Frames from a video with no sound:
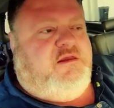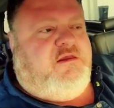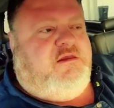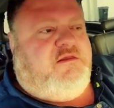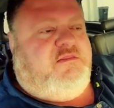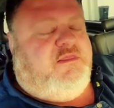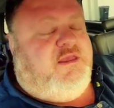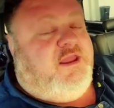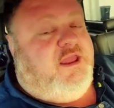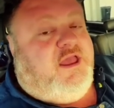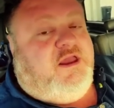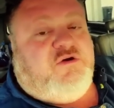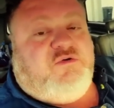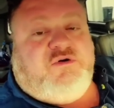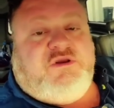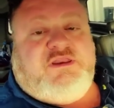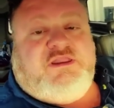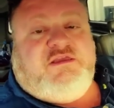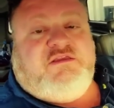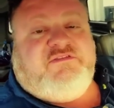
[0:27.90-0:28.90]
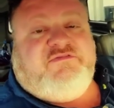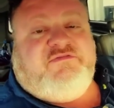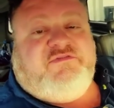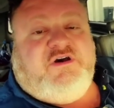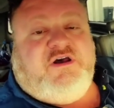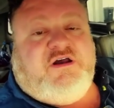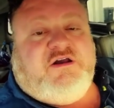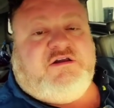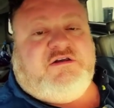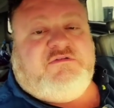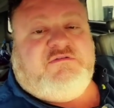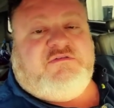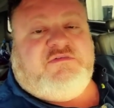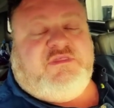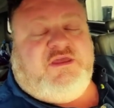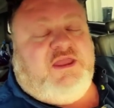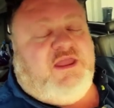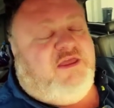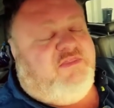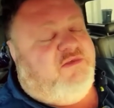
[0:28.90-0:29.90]
they got greedy as fuck. And they
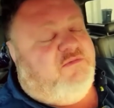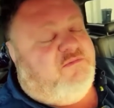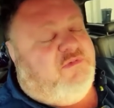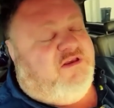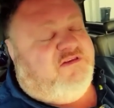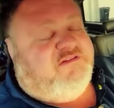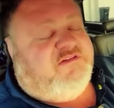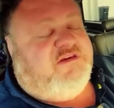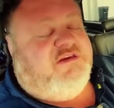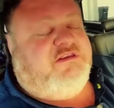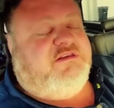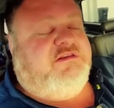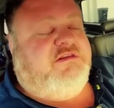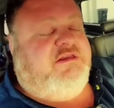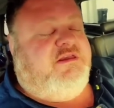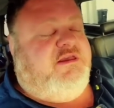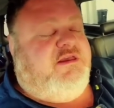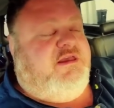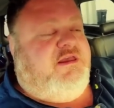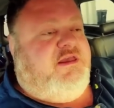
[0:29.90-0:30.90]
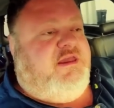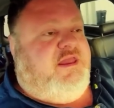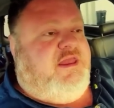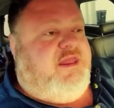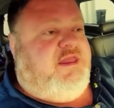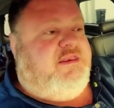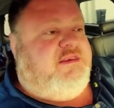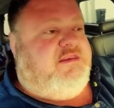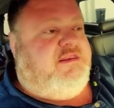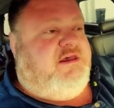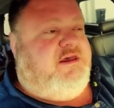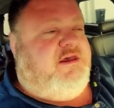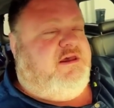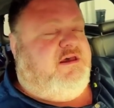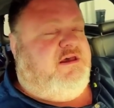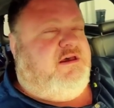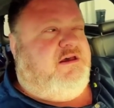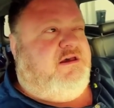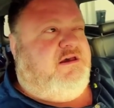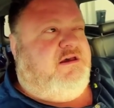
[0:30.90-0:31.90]
had the musket. And
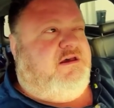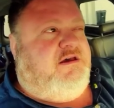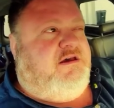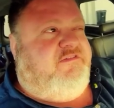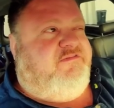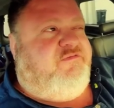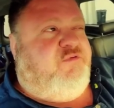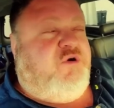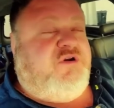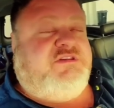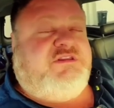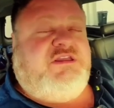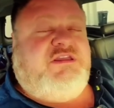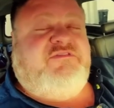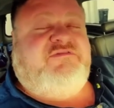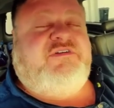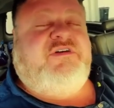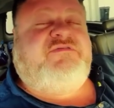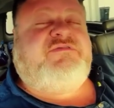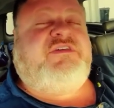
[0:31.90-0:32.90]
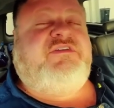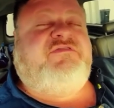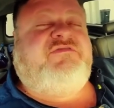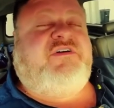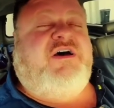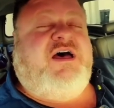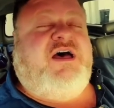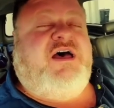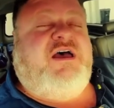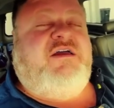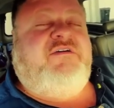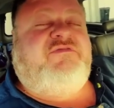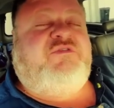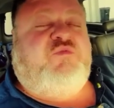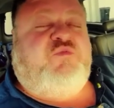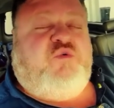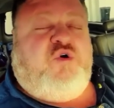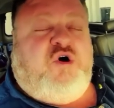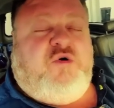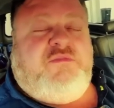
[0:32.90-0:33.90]
1455, the
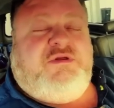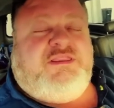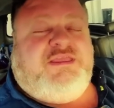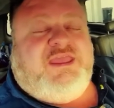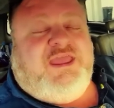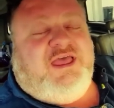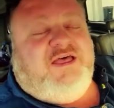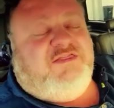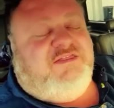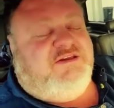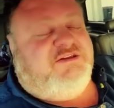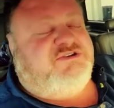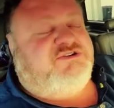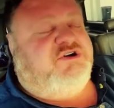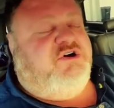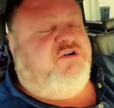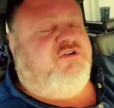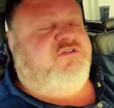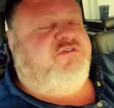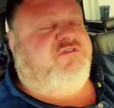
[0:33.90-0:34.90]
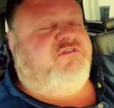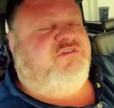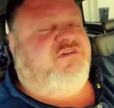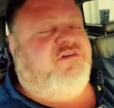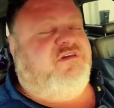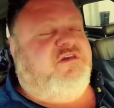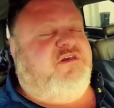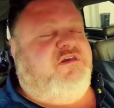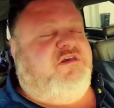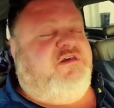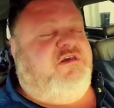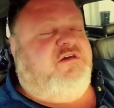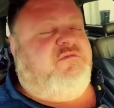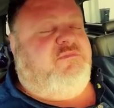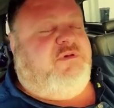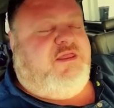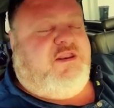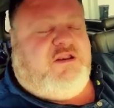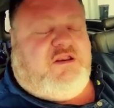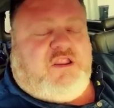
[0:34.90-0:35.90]
Roman Catholic Church
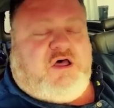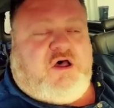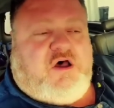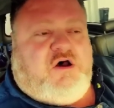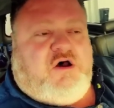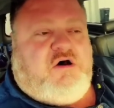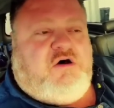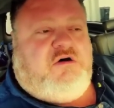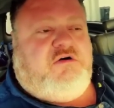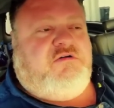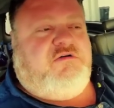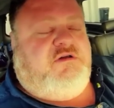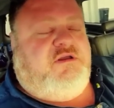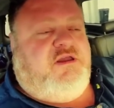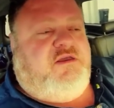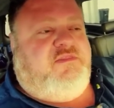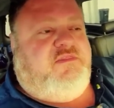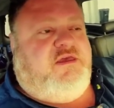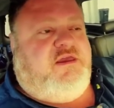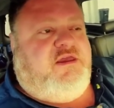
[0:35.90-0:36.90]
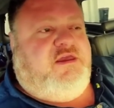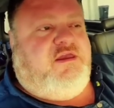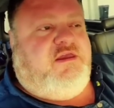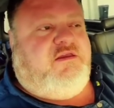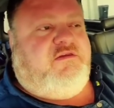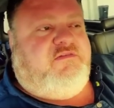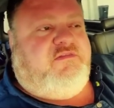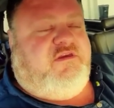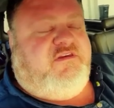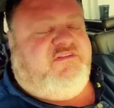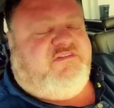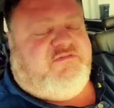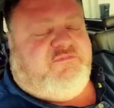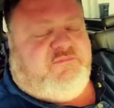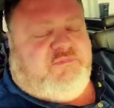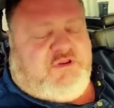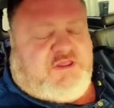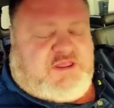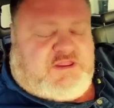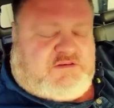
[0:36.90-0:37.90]
made a law, and they
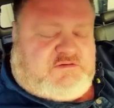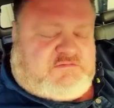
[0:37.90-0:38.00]
split.